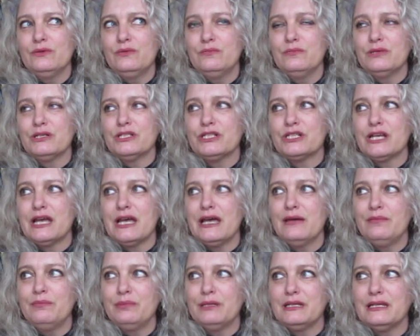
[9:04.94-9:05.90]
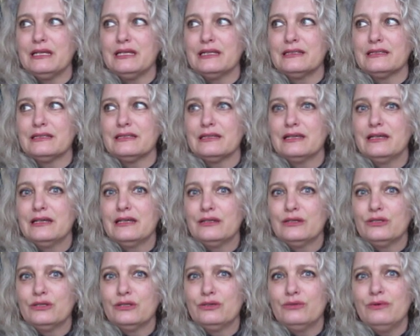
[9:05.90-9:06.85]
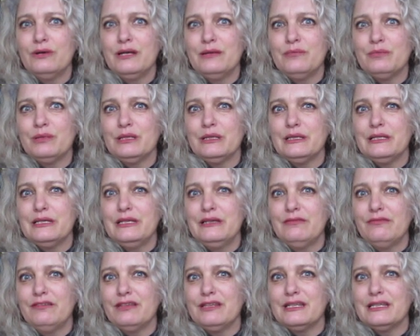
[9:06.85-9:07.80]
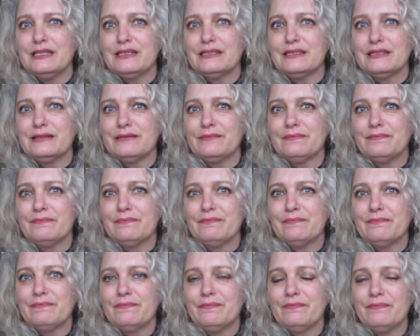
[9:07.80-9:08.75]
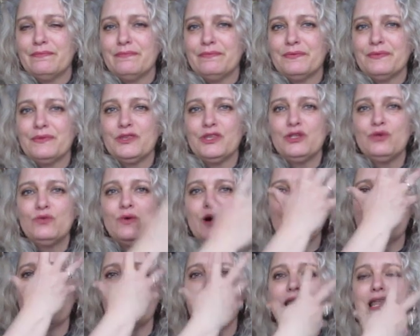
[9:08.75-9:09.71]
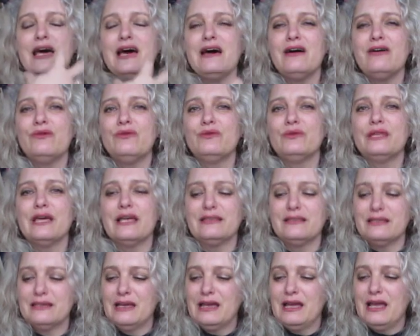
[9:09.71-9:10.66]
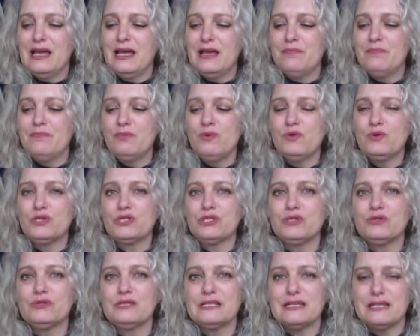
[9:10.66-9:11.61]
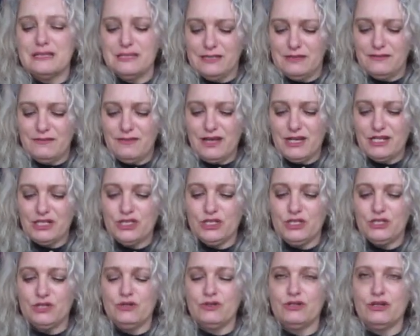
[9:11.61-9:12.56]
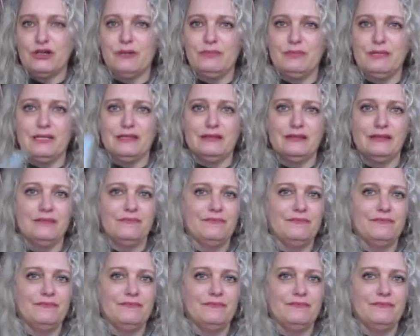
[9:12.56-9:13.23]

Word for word: much happiness do i believe in it do i allow that emotional satisfaction to come in